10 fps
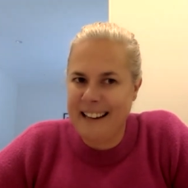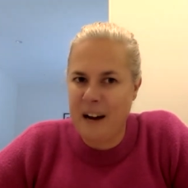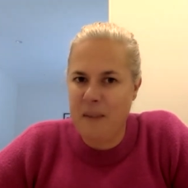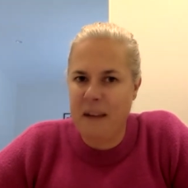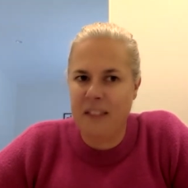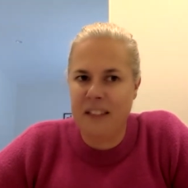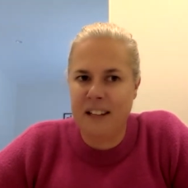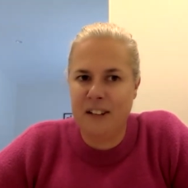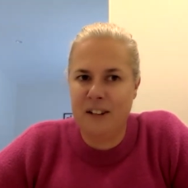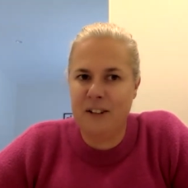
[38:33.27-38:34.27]
and
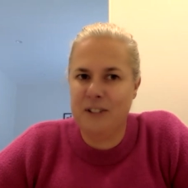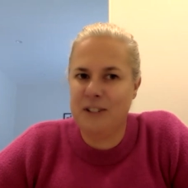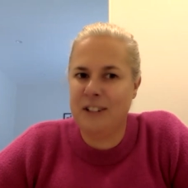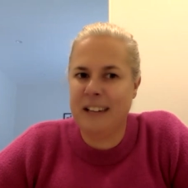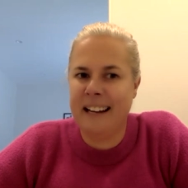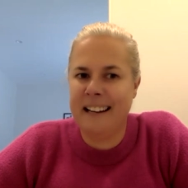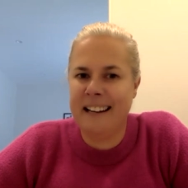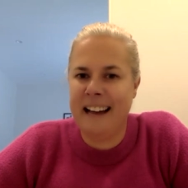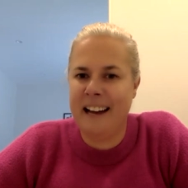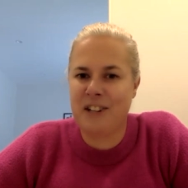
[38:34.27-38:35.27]
thank you to
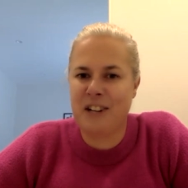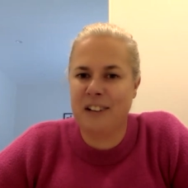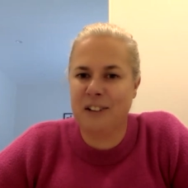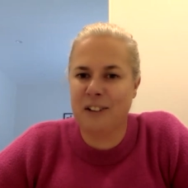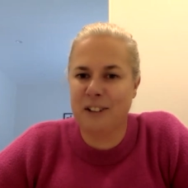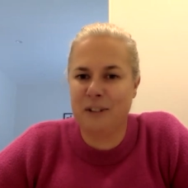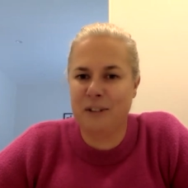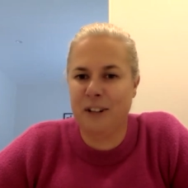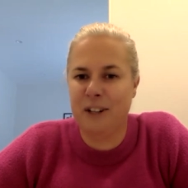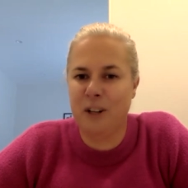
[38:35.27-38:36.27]
Katie, Ash and Luke
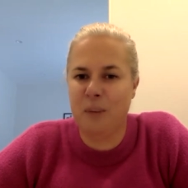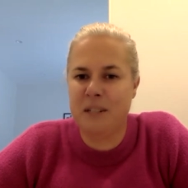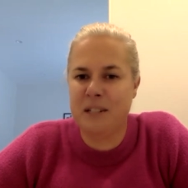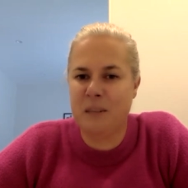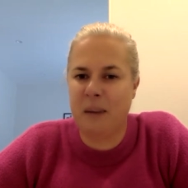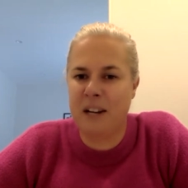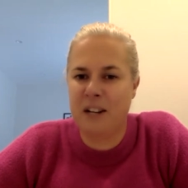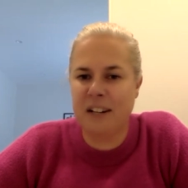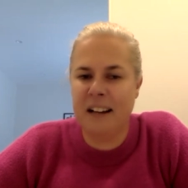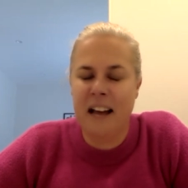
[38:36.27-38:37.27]
for your
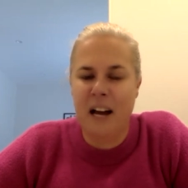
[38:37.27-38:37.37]
participation,